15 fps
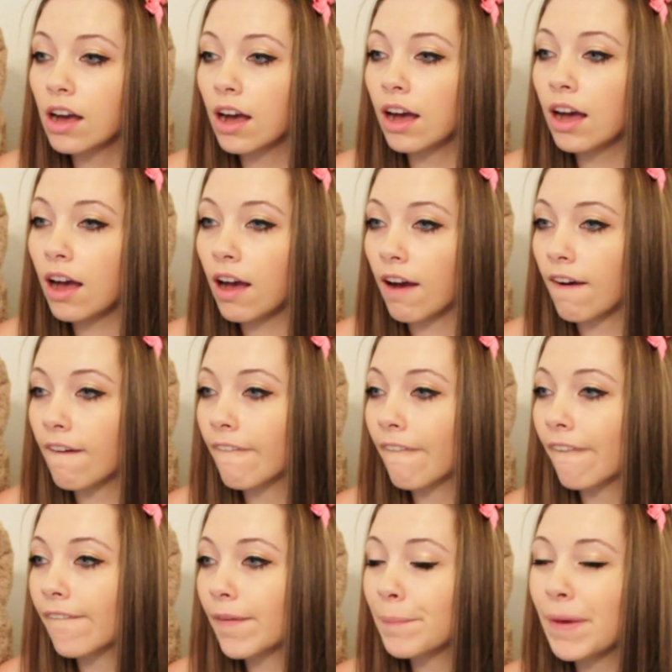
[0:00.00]
Huh.
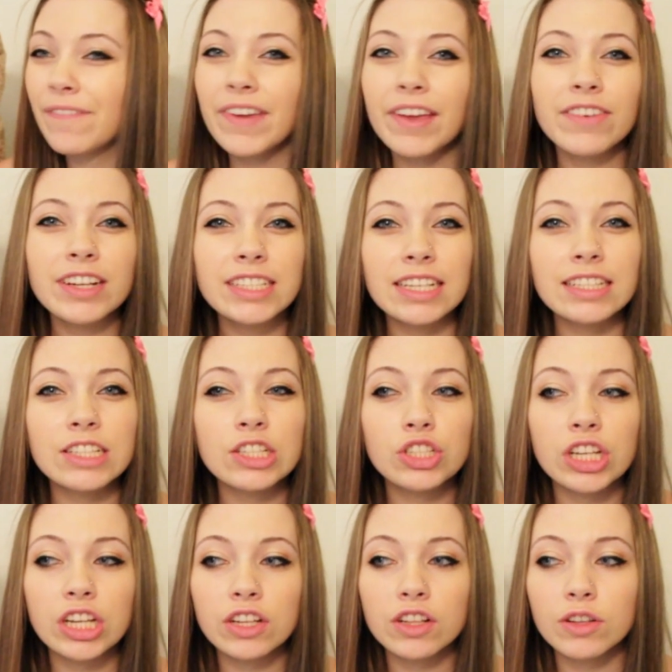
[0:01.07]
My favorite Disney
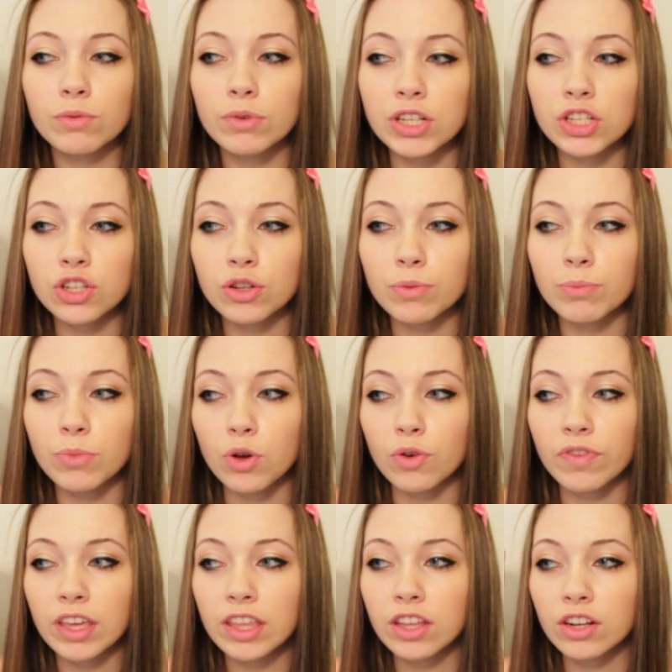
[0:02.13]
Channel original
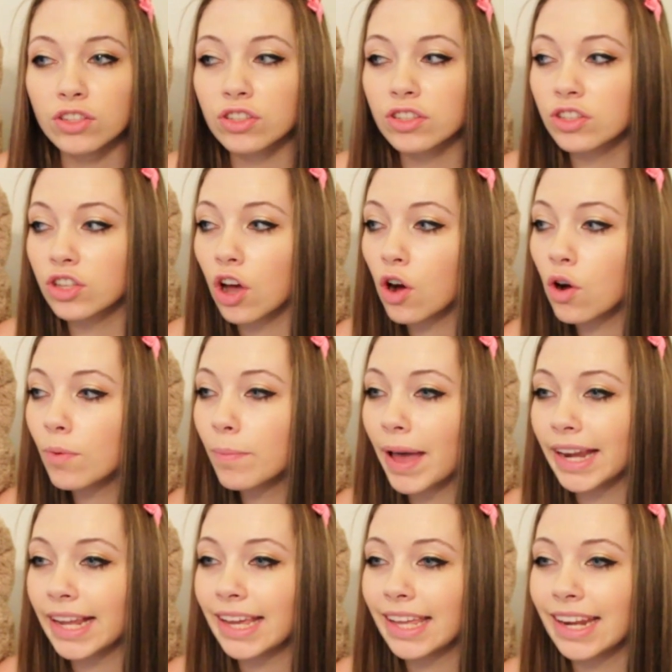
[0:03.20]
movie, there's so
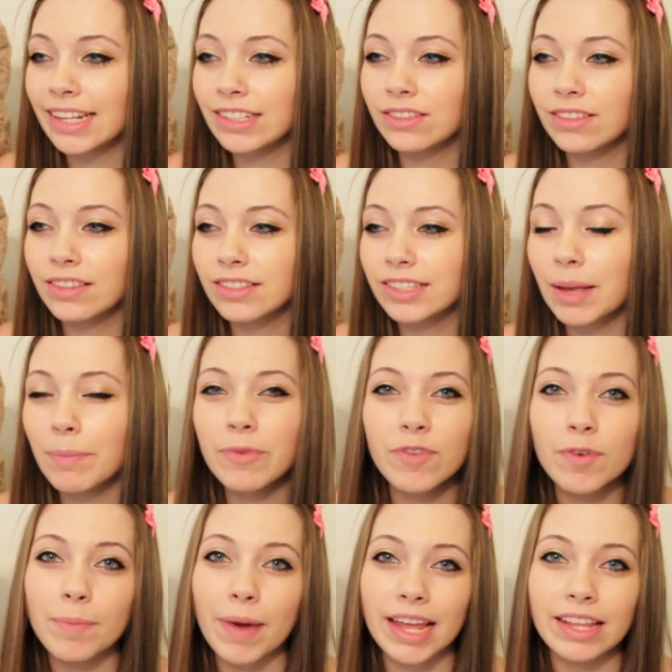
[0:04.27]
many, and some of
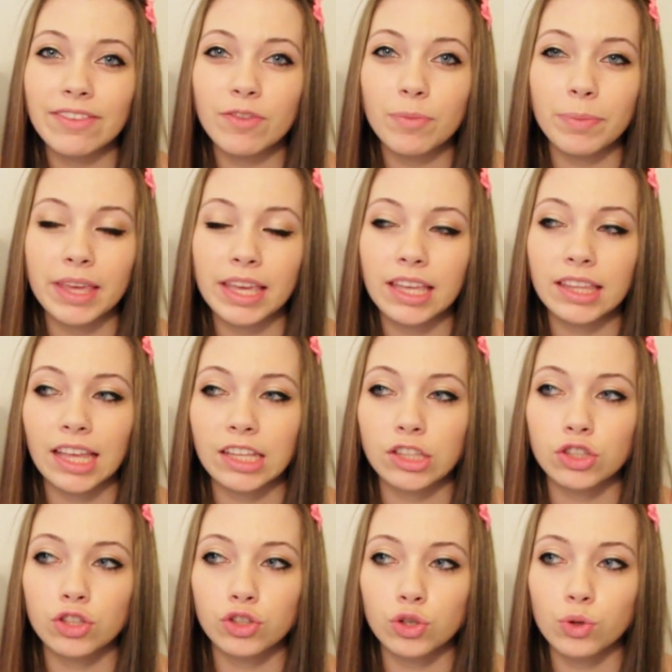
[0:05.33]
them might even be in like
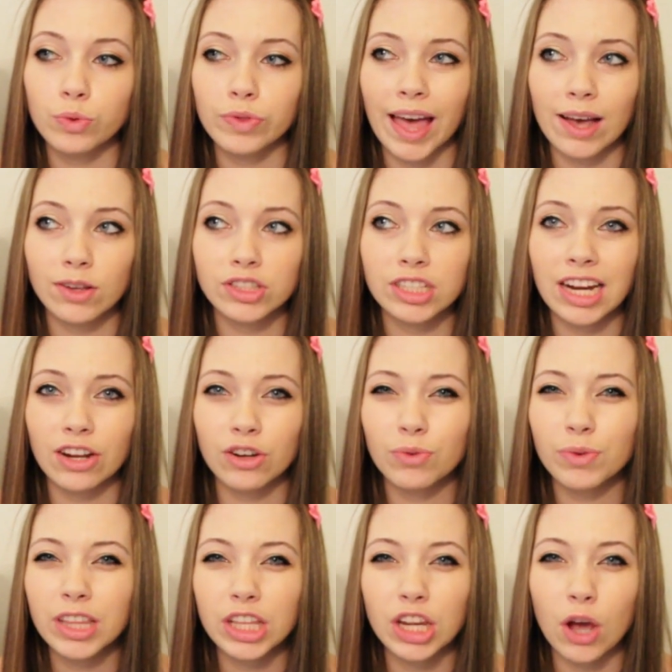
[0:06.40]
2000. I
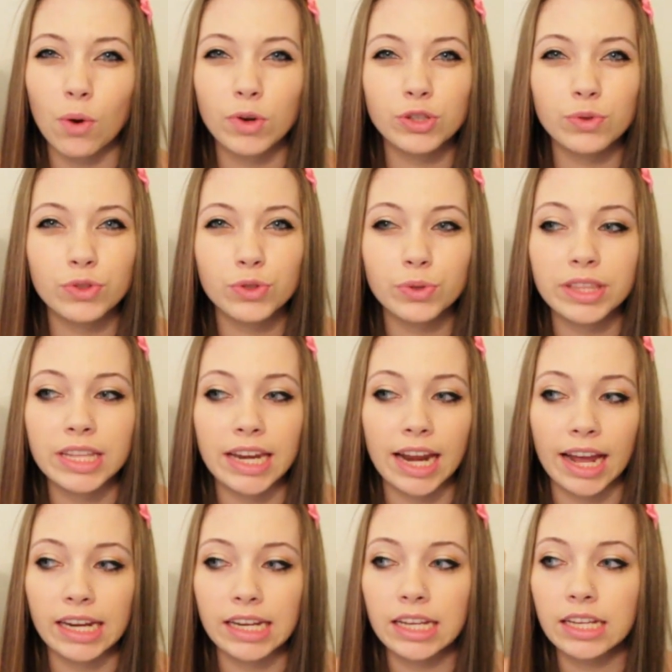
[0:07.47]
don't really know which ones were in the
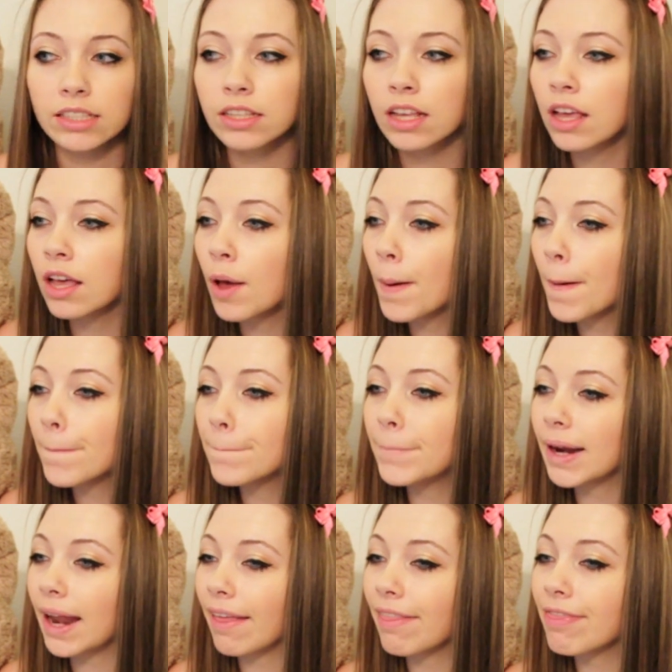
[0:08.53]
90s,
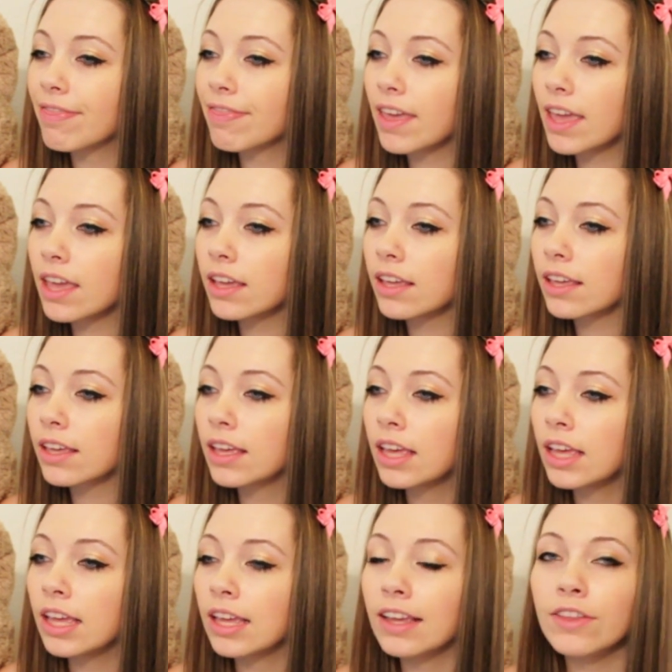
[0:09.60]
but I think
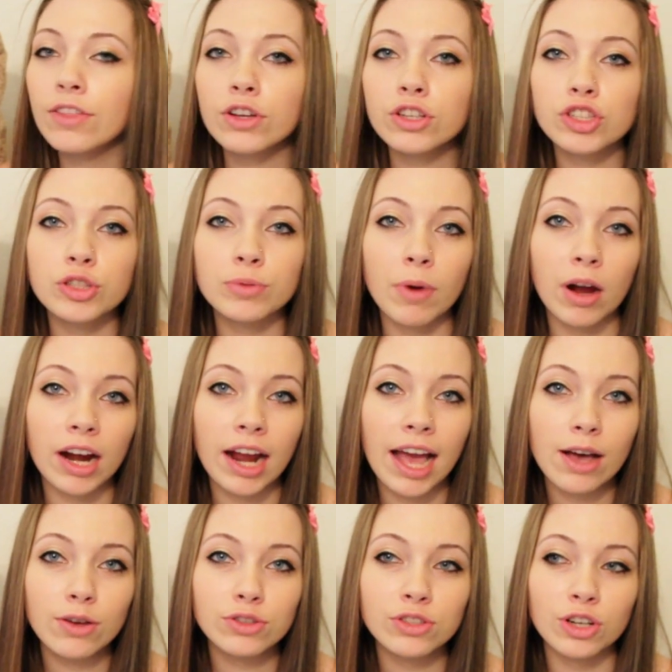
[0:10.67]
either Smart
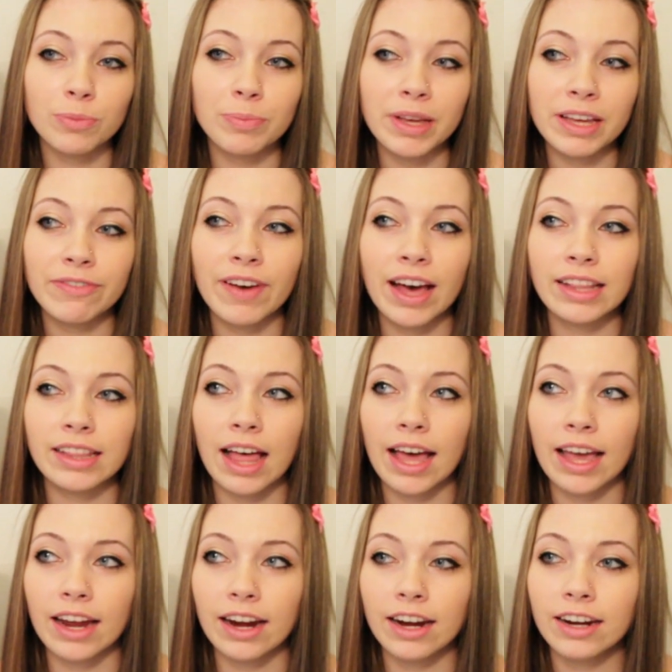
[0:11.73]
House or Big Fat
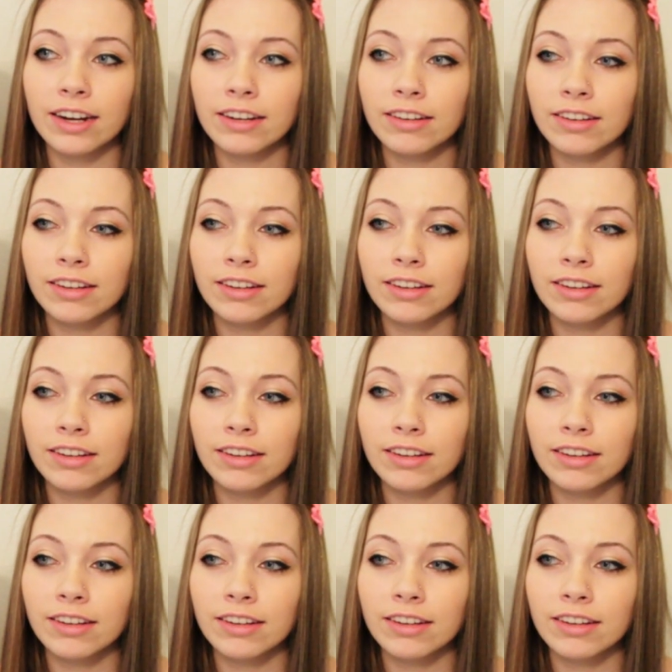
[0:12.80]
Liar.